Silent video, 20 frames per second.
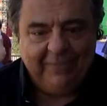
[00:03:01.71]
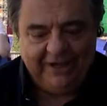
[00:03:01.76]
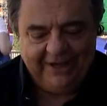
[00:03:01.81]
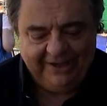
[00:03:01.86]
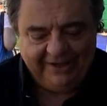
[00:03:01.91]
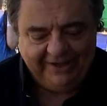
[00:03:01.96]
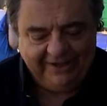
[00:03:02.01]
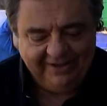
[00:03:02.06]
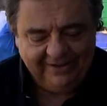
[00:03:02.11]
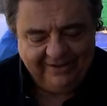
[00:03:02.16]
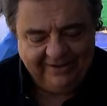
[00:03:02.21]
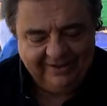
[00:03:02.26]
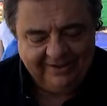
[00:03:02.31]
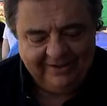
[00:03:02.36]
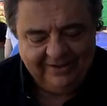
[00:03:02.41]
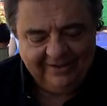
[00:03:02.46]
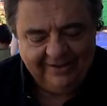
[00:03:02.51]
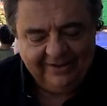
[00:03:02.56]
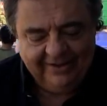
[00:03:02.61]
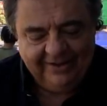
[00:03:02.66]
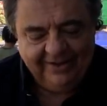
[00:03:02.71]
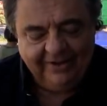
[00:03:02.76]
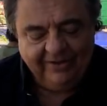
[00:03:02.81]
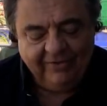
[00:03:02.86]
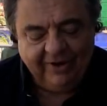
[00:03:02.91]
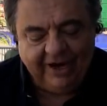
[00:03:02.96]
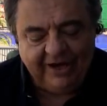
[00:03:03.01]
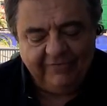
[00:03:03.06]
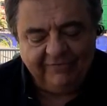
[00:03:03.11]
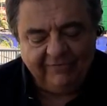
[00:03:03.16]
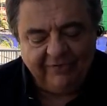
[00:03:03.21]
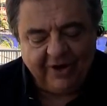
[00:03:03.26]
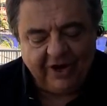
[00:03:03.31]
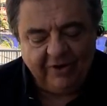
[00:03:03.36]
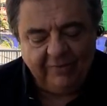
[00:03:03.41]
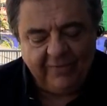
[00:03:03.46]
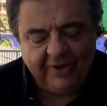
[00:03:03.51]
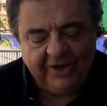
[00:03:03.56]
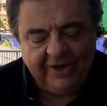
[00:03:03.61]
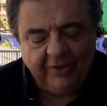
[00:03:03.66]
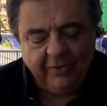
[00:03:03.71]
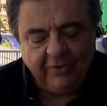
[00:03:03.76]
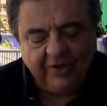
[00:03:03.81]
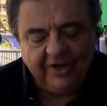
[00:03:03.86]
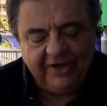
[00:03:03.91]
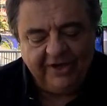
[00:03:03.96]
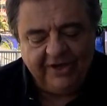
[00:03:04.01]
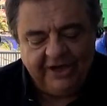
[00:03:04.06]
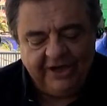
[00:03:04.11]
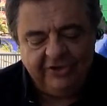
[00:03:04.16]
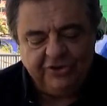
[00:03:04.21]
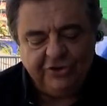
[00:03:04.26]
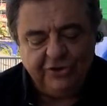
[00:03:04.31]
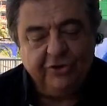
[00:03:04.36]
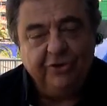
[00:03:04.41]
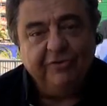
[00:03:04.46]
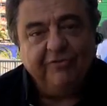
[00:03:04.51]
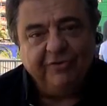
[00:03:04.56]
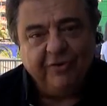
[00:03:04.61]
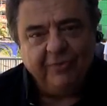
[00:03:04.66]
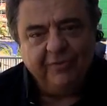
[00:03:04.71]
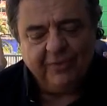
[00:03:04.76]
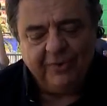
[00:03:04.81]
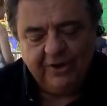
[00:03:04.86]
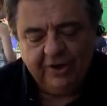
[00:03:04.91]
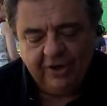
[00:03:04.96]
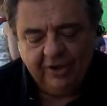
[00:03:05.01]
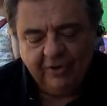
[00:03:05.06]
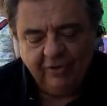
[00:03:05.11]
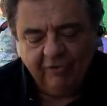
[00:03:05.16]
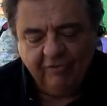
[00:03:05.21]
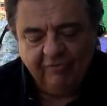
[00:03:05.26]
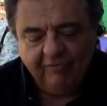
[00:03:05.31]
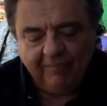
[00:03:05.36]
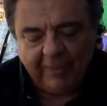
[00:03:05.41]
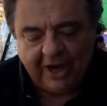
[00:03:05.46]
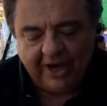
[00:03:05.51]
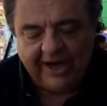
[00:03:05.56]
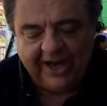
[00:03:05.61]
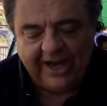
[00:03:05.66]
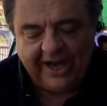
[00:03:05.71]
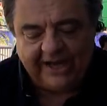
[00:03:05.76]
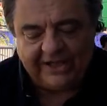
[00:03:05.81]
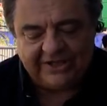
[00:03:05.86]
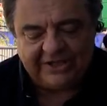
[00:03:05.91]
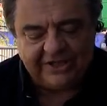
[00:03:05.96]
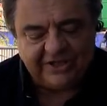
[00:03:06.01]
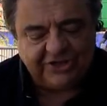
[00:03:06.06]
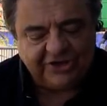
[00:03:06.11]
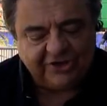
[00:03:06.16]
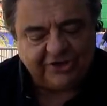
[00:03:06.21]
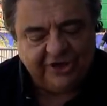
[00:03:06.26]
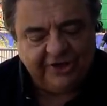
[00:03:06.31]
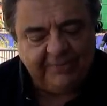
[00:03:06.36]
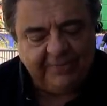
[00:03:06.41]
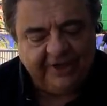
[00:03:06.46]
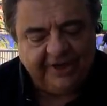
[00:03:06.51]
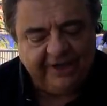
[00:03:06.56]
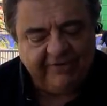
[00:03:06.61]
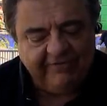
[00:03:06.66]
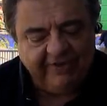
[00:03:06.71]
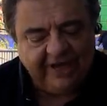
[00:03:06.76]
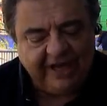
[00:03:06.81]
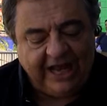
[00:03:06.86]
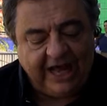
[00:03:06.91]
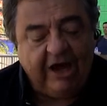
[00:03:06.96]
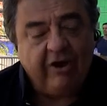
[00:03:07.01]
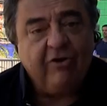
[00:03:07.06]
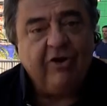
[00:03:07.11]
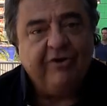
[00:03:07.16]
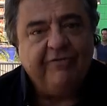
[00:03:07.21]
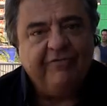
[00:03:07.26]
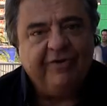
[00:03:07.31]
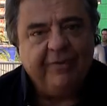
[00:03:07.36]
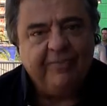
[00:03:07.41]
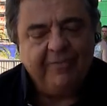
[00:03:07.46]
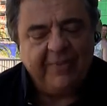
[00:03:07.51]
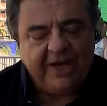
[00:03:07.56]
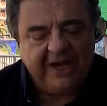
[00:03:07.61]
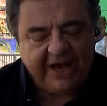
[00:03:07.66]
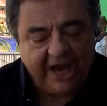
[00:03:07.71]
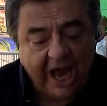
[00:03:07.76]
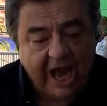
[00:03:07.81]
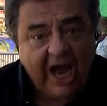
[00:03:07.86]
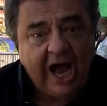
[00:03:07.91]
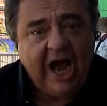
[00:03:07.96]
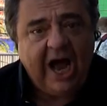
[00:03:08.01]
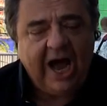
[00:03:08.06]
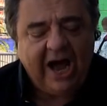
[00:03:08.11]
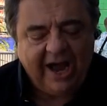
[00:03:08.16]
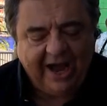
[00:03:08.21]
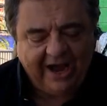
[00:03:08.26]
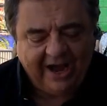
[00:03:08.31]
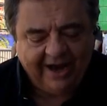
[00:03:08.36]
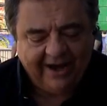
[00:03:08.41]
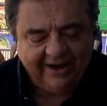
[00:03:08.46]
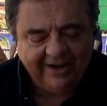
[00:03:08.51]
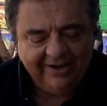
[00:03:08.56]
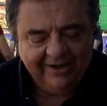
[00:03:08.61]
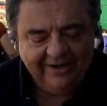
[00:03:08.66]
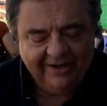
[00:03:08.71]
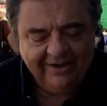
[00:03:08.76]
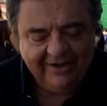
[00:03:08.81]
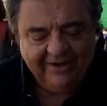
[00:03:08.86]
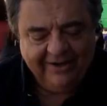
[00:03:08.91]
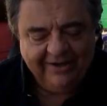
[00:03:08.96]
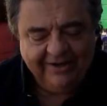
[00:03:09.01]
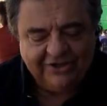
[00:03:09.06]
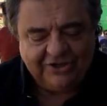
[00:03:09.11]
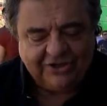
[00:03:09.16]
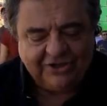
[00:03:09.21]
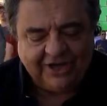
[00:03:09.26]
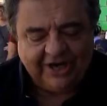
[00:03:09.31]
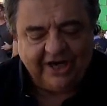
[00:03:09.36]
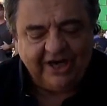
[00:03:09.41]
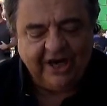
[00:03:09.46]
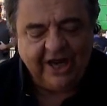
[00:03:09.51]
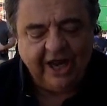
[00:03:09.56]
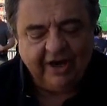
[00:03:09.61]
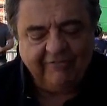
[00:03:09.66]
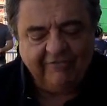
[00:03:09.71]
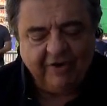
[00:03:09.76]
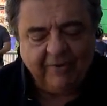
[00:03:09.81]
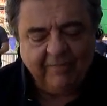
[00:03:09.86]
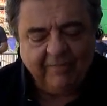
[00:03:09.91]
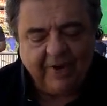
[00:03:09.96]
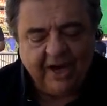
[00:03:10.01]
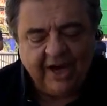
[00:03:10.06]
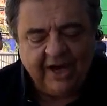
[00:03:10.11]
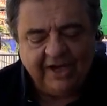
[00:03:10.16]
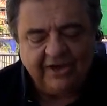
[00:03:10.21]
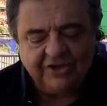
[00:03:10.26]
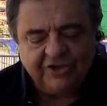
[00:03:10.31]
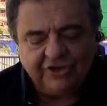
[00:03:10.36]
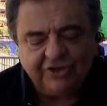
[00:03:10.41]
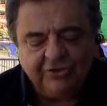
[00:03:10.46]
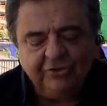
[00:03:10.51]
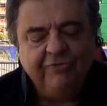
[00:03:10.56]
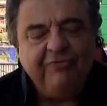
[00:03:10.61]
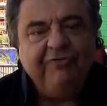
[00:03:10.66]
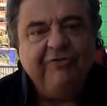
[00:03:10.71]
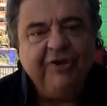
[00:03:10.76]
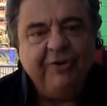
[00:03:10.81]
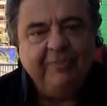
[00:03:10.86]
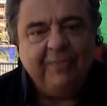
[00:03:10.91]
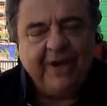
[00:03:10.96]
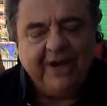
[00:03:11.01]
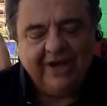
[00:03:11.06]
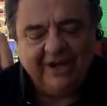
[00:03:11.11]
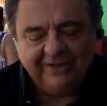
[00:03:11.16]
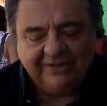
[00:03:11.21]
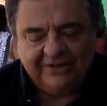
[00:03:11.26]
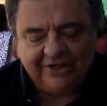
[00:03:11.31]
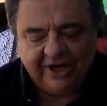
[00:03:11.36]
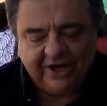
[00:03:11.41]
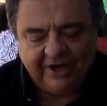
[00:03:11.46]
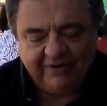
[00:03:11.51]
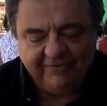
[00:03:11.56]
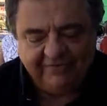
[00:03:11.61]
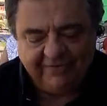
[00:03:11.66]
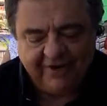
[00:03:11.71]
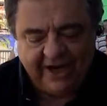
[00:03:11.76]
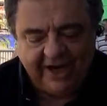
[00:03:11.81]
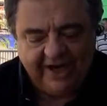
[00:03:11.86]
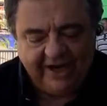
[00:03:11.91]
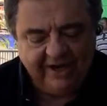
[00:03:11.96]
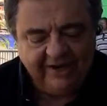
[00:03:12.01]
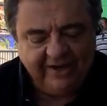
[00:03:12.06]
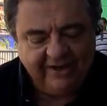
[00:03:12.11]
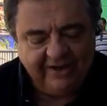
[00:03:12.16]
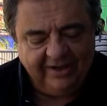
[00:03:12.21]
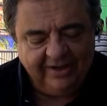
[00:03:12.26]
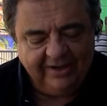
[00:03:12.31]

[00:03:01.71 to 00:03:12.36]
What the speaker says: be. Right in front of me, there were indeed two of them, with bug eyes and screaming even louder than me. Ah! Scared out of her minds, two female, terrified.